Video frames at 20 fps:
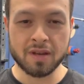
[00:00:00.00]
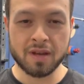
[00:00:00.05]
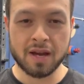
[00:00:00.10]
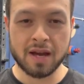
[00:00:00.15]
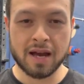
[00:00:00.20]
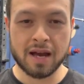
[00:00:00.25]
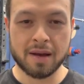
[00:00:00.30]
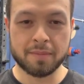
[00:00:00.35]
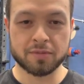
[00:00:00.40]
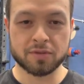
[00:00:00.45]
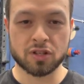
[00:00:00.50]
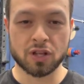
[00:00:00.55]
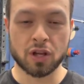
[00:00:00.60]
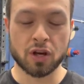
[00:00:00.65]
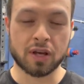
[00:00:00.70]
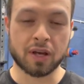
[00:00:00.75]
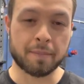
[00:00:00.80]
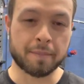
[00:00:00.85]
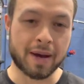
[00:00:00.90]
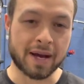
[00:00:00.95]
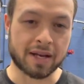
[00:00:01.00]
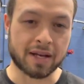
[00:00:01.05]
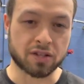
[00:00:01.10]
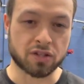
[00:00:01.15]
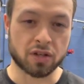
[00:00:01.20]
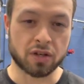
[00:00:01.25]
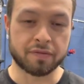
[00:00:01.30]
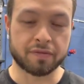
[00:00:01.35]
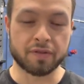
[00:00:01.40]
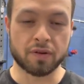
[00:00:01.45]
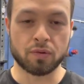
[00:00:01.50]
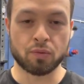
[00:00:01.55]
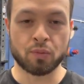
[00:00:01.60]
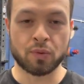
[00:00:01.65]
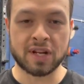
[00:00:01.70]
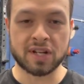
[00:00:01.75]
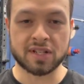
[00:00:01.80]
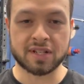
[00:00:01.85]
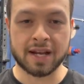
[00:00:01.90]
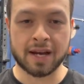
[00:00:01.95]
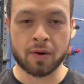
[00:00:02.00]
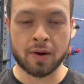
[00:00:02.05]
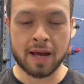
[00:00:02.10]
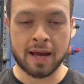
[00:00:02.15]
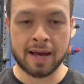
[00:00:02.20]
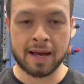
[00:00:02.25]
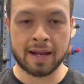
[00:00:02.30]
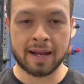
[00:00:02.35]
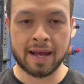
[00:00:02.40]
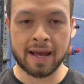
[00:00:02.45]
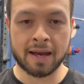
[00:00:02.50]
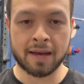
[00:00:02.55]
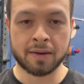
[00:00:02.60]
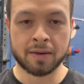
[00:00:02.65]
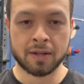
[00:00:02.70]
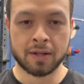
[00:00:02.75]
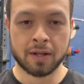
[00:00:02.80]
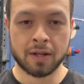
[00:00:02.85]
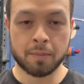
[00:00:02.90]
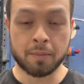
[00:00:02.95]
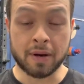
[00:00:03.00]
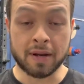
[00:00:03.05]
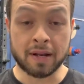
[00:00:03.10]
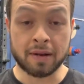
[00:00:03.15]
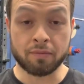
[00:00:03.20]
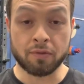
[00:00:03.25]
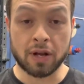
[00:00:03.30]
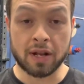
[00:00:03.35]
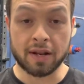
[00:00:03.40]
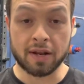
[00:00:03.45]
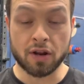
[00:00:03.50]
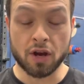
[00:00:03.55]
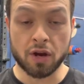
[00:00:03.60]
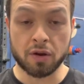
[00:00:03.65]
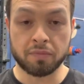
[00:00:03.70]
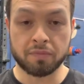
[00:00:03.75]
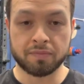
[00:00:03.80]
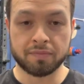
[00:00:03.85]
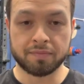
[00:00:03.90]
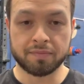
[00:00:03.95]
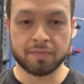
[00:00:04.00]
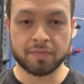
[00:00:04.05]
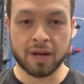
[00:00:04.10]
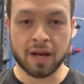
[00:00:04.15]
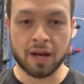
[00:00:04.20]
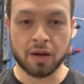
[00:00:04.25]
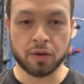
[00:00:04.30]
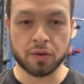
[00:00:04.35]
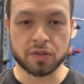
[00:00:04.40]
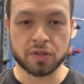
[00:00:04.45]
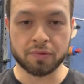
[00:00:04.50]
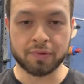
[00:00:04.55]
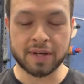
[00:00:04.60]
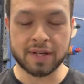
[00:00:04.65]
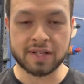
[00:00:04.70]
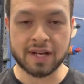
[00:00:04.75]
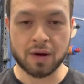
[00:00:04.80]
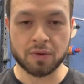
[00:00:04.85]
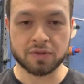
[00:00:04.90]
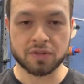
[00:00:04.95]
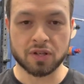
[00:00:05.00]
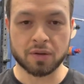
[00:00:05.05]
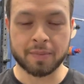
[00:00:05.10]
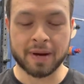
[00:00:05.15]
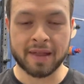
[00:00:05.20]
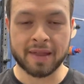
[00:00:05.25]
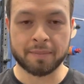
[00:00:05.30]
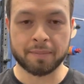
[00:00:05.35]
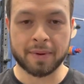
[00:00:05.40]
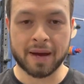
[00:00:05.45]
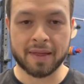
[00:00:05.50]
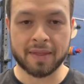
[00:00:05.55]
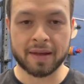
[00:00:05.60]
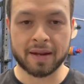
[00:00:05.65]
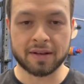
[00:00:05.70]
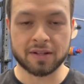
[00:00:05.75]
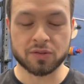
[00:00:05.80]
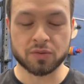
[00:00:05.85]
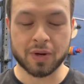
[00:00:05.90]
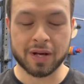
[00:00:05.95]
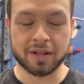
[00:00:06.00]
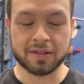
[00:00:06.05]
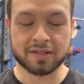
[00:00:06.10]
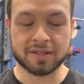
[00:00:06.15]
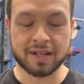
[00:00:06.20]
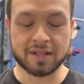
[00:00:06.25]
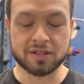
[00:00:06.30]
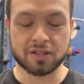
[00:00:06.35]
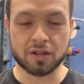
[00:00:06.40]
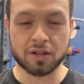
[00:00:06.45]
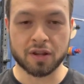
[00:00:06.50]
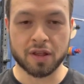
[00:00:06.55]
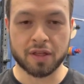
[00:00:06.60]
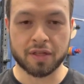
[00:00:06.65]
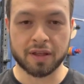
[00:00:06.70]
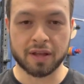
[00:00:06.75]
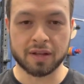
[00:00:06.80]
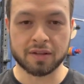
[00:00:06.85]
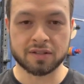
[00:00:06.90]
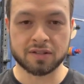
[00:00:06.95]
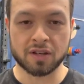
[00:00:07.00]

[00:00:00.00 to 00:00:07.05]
So looking back, I should have reached out earlier, but I didn't really know who to reach out to back then as well. So that's another thing.